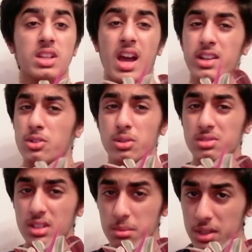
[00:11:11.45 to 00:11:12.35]
I don't
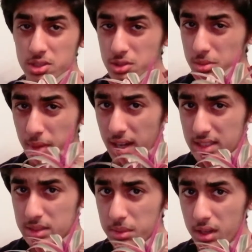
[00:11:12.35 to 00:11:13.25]
recommend you to buy
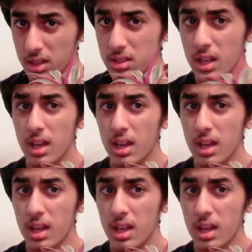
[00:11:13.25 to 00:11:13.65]
this plant